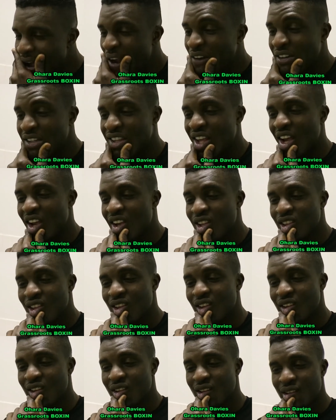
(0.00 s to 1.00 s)
I retired
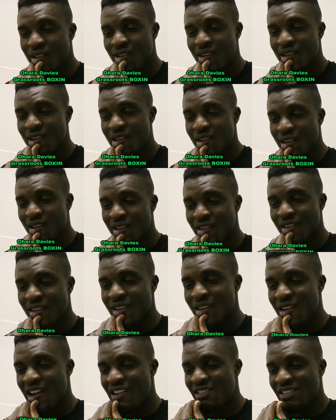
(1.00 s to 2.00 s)

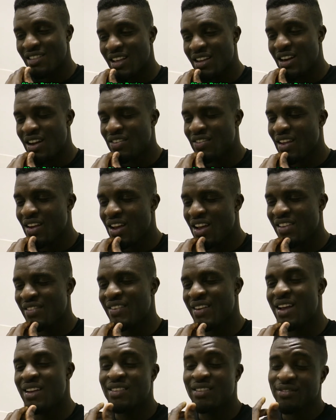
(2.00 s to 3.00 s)
after the
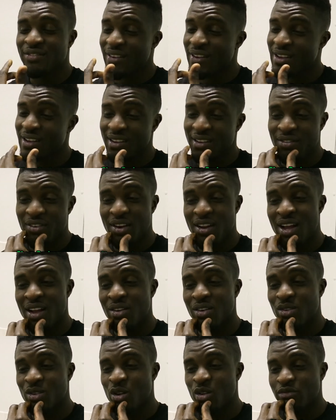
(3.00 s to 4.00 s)
last fight. I think felt like
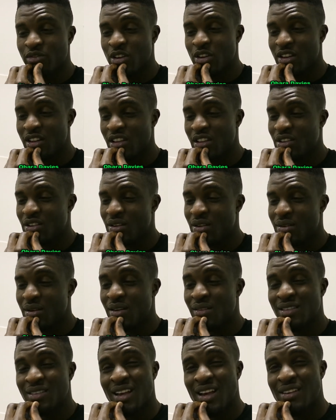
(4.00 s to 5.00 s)
I got done wrongly, so
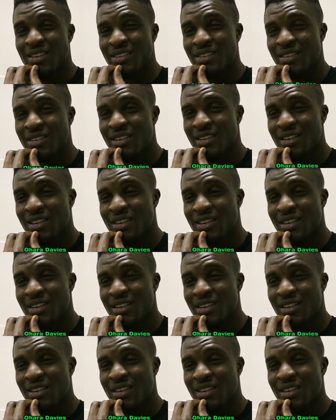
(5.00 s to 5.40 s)
I retired.